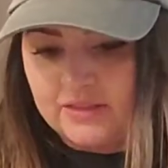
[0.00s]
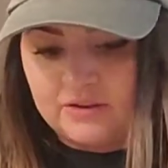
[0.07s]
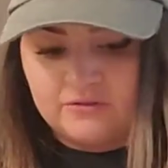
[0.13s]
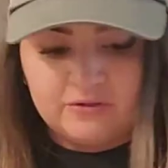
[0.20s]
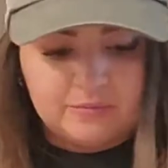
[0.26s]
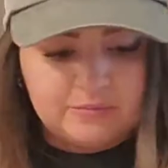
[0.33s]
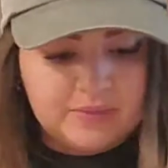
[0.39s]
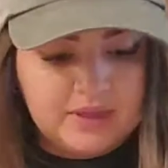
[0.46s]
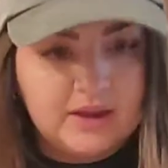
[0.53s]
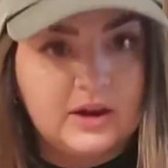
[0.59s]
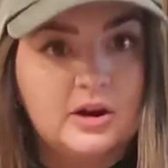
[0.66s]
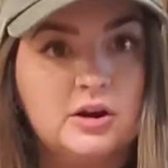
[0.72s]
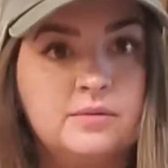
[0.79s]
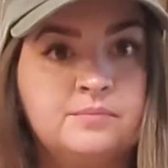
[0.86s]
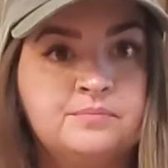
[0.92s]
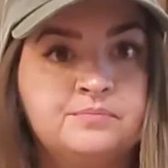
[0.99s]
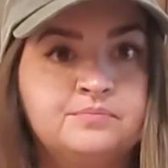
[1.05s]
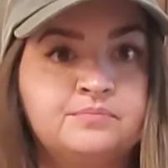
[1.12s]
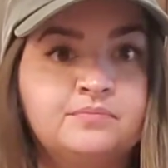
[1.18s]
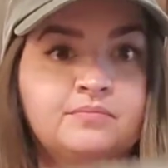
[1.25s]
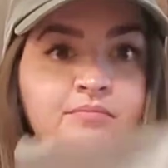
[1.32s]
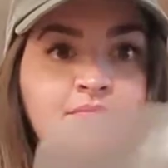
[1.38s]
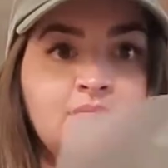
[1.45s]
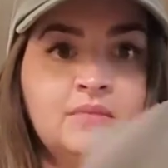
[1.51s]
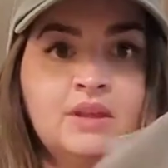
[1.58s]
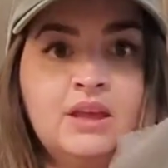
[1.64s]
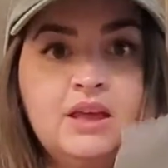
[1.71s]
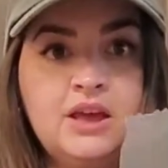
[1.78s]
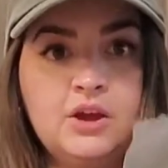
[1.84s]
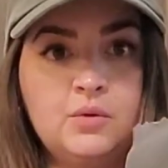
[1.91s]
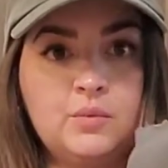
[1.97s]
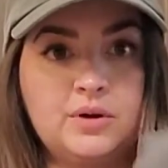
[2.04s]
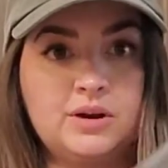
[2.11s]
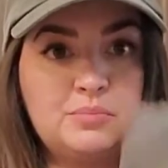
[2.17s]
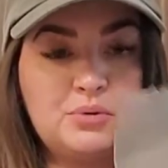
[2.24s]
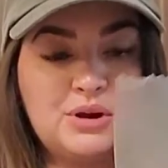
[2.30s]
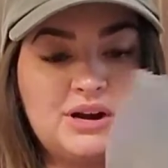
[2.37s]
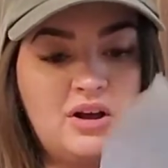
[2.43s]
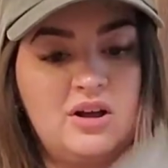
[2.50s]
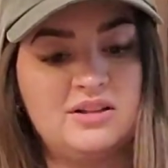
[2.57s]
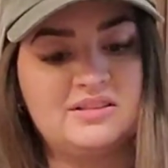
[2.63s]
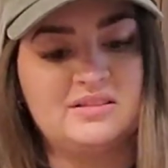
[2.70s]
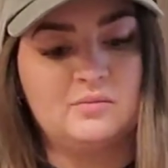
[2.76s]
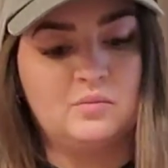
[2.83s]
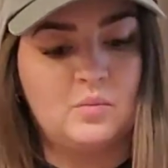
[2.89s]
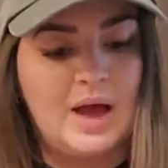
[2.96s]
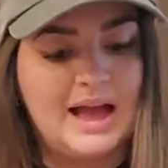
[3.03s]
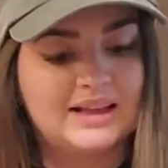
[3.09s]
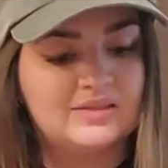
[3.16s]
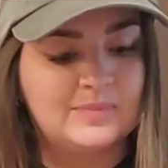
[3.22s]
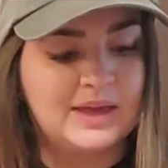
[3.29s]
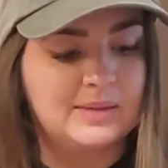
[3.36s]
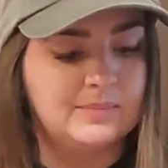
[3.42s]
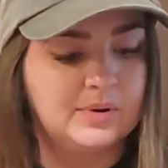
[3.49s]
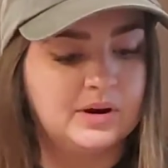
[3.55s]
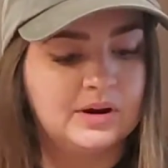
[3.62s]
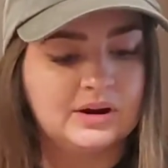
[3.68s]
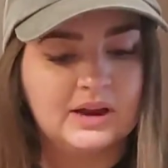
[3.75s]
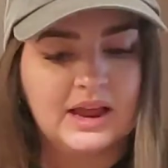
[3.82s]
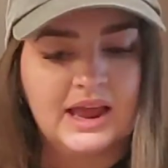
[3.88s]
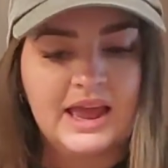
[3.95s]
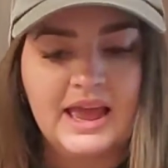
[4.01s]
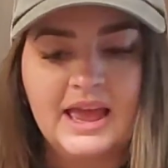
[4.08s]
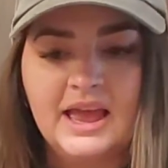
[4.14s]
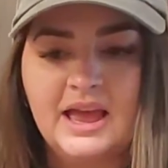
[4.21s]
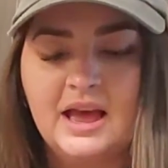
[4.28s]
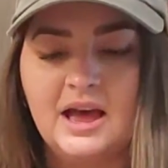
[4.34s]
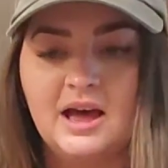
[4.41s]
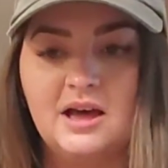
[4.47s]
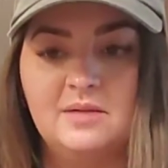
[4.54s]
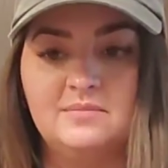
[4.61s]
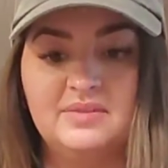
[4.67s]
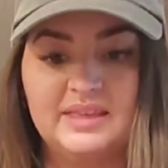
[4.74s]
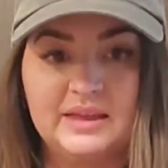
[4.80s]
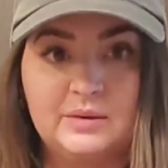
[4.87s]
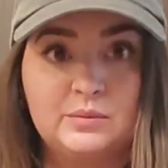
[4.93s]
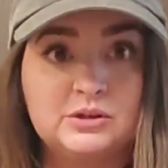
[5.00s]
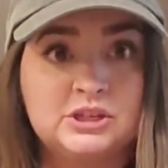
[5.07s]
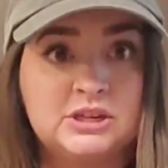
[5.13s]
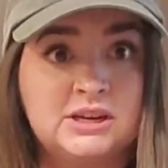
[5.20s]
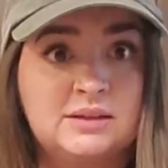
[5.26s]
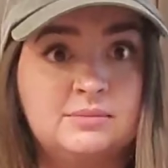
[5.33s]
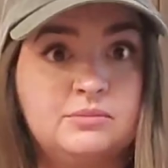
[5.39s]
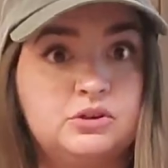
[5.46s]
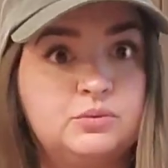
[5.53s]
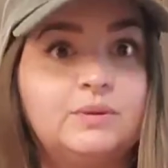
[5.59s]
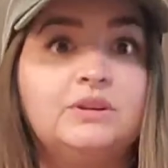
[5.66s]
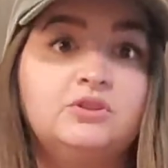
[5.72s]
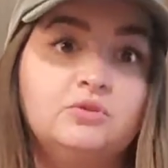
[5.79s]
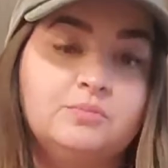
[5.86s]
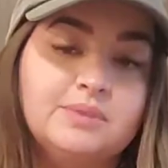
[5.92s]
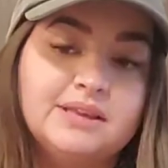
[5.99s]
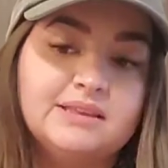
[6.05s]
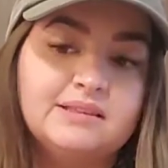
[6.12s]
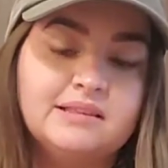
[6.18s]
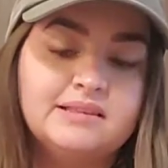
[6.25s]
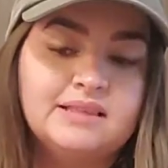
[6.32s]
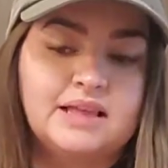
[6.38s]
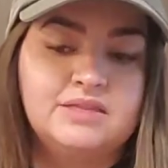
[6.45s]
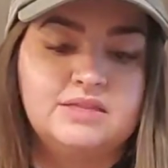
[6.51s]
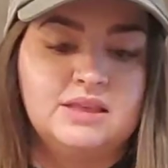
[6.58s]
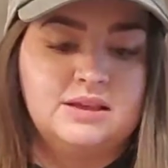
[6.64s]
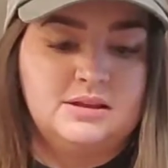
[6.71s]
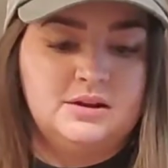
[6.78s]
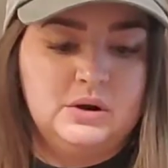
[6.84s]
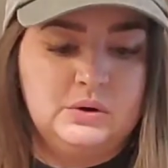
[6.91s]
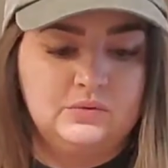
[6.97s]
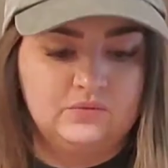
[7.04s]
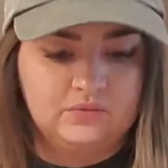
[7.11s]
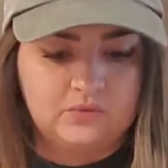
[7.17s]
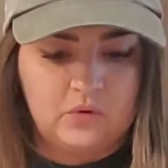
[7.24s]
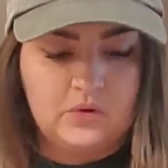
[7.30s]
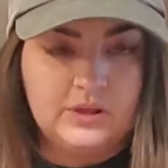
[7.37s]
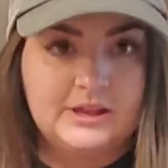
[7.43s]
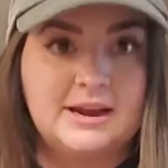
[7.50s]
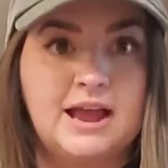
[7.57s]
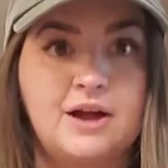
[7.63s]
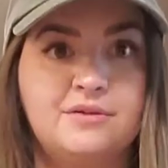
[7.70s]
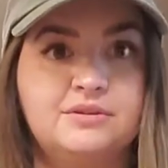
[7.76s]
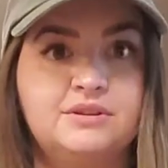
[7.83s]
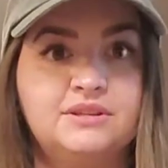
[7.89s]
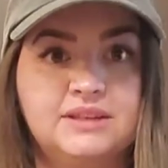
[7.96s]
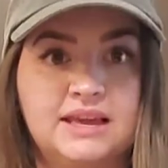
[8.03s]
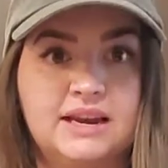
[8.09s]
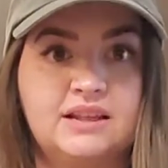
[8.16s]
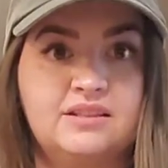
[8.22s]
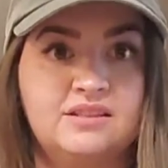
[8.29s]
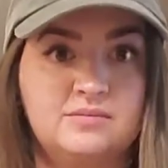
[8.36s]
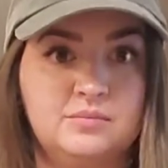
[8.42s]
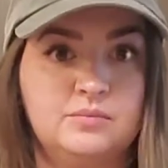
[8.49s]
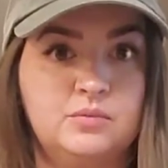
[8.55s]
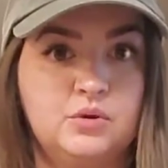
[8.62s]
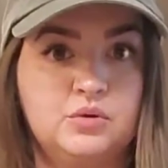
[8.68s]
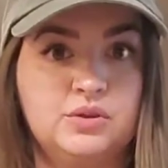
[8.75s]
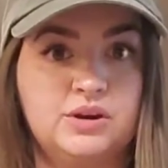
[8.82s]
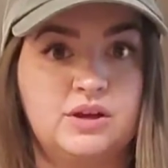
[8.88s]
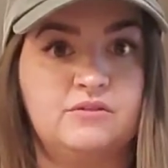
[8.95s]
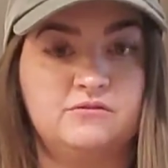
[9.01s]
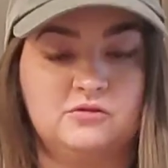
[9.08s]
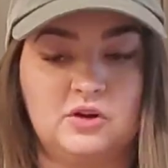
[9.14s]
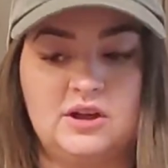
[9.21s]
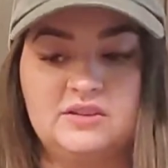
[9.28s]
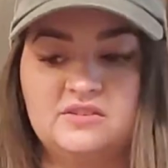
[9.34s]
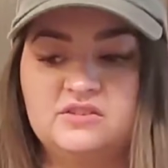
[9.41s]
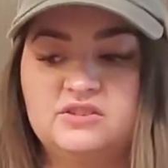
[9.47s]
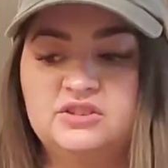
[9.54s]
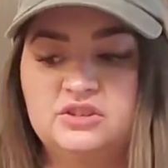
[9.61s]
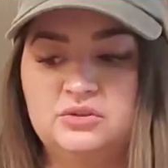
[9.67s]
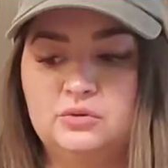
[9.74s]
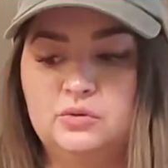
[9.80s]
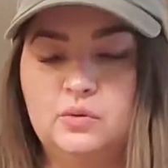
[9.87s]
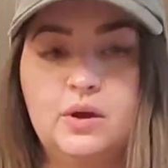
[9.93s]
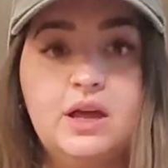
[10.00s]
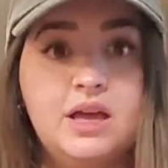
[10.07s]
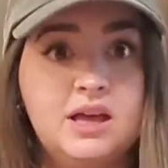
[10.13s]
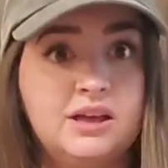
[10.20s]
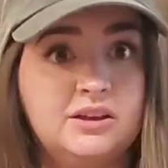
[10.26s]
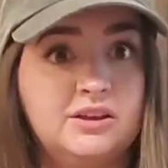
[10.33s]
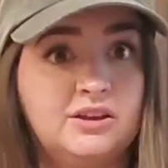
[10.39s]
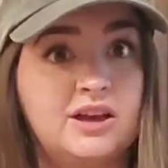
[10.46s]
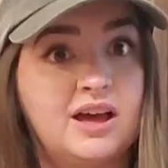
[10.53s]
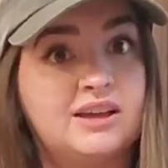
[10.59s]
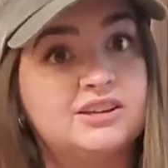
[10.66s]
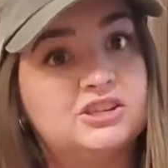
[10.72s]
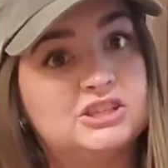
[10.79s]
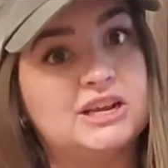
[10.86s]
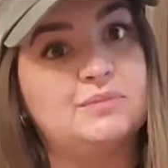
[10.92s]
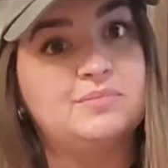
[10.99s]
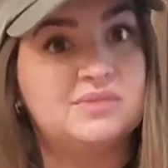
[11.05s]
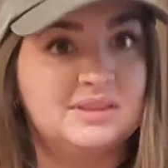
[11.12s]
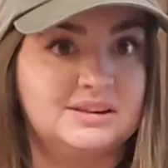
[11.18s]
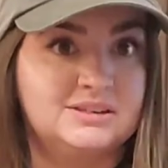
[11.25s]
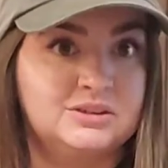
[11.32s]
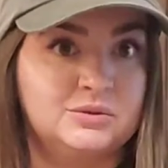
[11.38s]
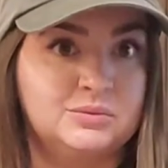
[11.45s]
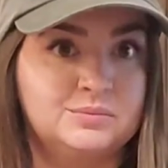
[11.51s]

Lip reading: then from there, we're gonna put it on some wax paper, sandwich it in between 2 pieces, and then roll it out to get it smooth enough for us to cut shapes into.